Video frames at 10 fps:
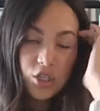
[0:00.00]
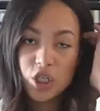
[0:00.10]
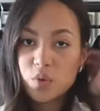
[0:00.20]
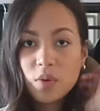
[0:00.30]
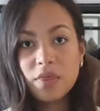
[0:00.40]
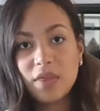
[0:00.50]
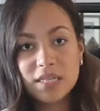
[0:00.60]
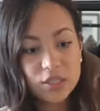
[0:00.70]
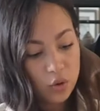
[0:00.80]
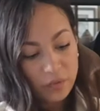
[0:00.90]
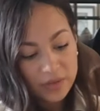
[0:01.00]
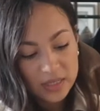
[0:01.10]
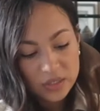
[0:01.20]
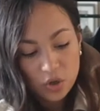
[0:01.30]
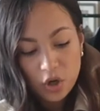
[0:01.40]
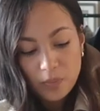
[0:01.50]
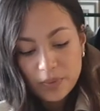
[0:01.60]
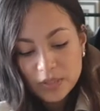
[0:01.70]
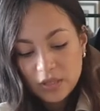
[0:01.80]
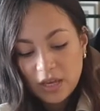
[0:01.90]
just with this over the
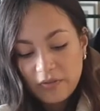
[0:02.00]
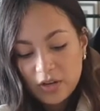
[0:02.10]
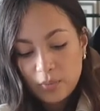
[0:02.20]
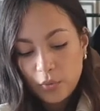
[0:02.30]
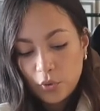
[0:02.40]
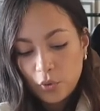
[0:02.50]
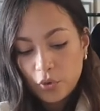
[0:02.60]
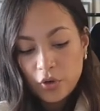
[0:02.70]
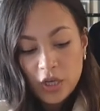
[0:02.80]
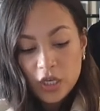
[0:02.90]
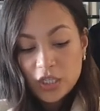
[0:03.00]
top to give it a more